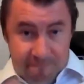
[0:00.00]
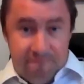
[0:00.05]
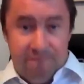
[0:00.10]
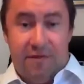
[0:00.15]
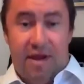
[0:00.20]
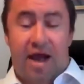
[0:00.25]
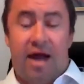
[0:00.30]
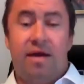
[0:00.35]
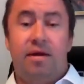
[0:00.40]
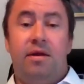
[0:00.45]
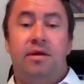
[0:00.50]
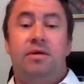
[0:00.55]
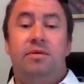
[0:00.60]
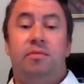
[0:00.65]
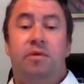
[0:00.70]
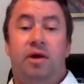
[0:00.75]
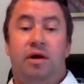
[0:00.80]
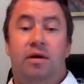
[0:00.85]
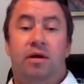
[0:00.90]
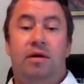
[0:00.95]
That is
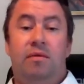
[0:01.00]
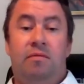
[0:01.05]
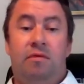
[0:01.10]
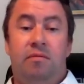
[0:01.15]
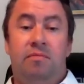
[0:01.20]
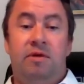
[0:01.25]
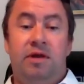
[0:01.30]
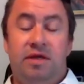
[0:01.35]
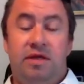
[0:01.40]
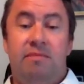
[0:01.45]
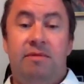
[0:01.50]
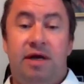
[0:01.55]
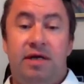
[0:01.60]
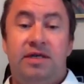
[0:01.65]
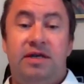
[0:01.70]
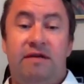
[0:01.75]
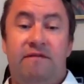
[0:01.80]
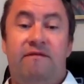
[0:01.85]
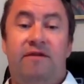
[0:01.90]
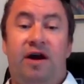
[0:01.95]
where it would be
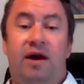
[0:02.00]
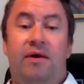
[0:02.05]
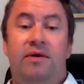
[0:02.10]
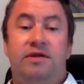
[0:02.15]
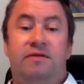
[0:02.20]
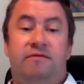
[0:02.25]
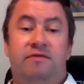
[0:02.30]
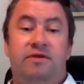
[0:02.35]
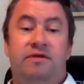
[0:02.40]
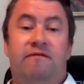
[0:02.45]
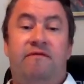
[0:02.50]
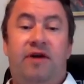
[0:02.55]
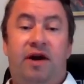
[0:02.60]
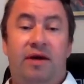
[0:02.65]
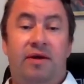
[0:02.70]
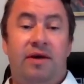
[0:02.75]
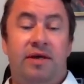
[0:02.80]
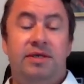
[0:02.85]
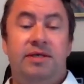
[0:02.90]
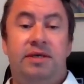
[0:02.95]
domestic violence if there's a
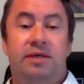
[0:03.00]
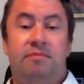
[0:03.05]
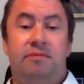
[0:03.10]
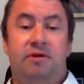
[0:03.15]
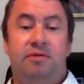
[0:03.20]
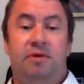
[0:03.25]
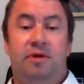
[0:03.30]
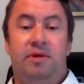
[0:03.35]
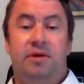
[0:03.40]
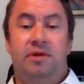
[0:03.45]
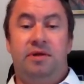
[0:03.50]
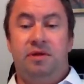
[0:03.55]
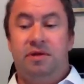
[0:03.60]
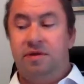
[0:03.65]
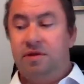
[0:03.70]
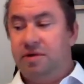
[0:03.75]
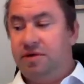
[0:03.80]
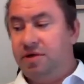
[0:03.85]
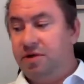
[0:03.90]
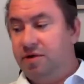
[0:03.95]
violent incident between the,
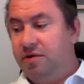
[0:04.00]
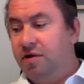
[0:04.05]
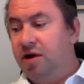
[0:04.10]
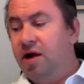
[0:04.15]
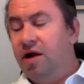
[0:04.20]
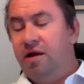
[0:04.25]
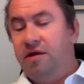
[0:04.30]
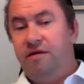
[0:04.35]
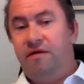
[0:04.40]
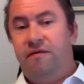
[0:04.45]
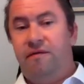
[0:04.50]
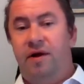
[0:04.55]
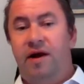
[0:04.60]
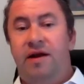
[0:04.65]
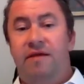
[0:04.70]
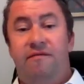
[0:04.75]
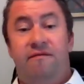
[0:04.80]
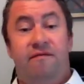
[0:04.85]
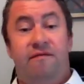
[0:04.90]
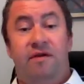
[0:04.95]
the two.
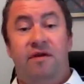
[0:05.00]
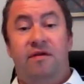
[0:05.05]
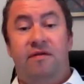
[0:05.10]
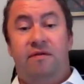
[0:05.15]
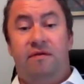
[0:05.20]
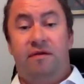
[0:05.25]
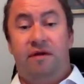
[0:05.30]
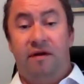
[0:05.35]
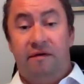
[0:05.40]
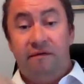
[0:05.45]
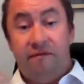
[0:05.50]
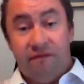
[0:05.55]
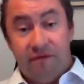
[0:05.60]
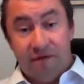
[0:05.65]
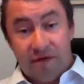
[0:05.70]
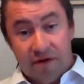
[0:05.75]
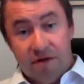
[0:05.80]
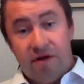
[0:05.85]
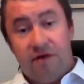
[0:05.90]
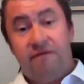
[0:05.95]
Threat of, of
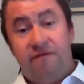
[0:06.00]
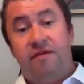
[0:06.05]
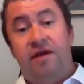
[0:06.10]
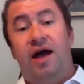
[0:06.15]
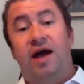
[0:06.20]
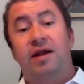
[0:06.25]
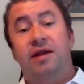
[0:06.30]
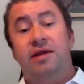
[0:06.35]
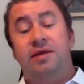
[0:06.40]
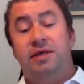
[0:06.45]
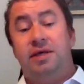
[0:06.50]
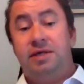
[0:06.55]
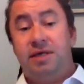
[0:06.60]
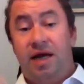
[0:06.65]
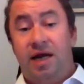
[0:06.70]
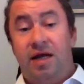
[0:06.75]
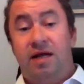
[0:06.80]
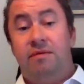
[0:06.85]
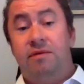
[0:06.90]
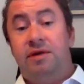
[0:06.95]
of that is
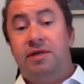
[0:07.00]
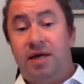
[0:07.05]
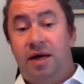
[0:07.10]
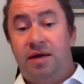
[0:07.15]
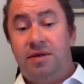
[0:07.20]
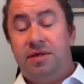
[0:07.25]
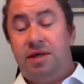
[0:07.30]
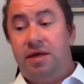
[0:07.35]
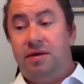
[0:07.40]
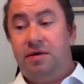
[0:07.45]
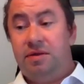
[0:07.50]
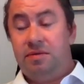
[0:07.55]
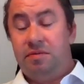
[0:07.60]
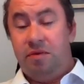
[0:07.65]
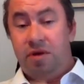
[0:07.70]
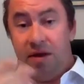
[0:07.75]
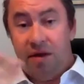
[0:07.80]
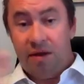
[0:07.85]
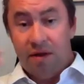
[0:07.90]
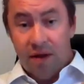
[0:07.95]
exactly what it sounds like, is
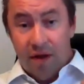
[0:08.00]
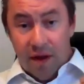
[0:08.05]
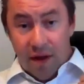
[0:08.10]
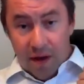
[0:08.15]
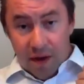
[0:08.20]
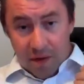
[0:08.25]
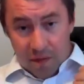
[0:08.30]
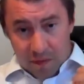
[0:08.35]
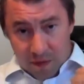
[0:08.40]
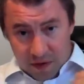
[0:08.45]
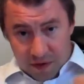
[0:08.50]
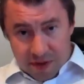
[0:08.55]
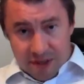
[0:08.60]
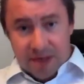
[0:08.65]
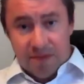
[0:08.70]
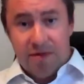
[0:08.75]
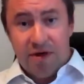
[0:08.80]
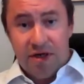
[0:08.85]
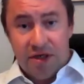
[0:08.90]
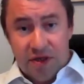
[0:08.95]
like where
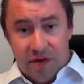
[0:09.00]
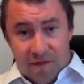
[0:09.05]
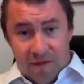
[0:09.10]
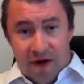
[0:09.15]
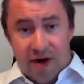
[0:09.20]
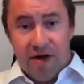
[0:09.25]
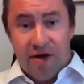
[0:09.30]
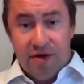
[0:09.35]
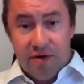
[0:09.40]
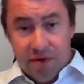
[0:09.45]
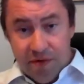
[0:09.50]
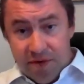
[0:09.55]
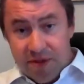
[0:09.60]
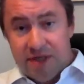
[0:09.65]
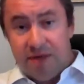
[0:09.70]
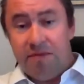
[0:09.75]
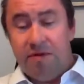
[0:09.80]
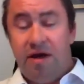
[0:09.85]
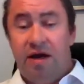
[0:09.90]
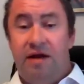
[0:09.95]
somebody's threatened to do
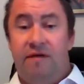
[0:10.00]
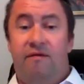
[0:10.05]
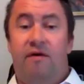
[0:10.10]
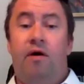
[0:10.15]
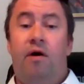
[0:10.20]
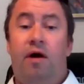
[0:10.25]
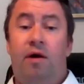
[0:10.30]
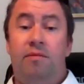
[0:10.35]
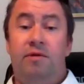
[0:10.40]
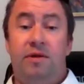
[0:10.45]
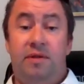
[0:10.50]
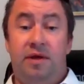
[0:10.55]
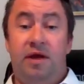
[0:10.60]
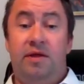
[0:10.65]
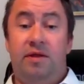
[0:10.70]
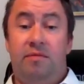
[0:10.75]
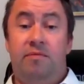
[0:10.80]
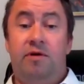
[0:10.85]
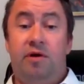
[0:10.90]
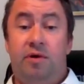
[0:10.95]
some kind of harm to the
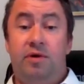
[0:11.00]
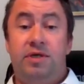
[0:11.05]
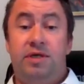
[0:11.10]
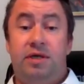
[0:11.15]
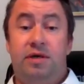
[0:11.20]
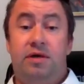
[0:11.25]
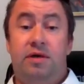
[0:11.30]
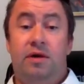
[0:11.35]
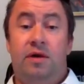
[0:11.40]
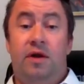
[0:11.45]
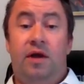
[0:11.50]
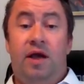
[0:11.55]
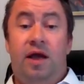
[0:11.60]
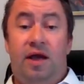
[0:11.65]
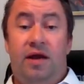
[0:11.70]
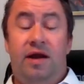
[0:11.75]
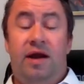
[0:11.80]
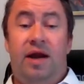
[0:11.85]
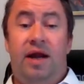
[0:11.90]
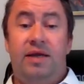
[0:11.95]
other person.
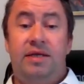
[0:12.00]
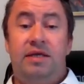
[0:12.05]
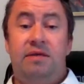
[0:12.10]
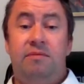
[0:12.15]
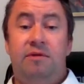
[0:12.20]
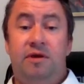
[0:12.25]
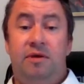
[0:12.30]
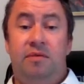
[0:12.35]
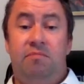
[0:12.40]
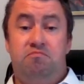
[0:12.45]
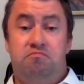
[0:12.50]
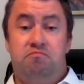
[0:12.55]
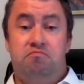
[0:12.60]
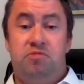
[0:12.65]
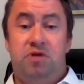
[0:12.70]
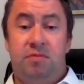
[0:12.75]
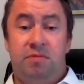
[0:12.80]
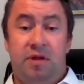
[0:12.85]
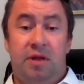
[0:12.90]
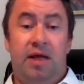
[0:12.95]
And it has to be
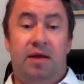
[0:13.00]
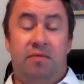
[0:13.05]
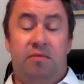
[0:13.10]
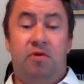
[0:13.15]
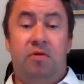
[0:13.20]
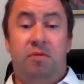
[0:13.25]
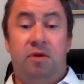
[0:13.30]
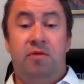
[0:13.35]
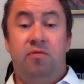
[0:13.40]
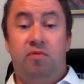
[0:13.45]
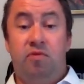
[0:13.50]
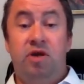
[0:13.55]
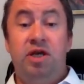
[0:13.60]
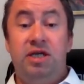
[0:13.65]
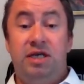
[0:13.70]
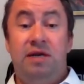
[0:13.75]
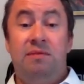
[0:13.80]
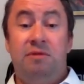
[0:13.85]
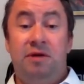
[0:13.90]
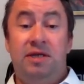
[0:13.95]
something that would be
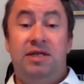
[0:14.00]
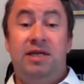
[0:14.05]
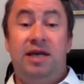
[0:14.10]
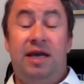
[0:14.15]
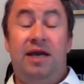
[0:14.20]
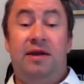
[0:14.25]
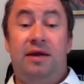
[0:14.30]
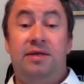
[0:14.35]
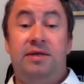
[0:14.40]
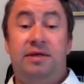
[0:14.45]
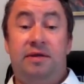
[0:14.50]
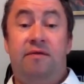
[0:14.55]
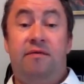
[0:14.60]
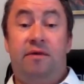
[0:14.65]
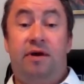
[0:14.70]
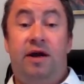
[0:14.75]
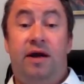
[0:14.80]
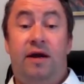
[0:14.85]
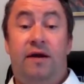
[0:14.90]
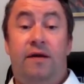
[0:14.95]
reasonably taken as a
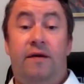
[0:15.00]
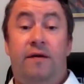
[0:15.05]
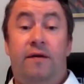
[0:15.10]
threat.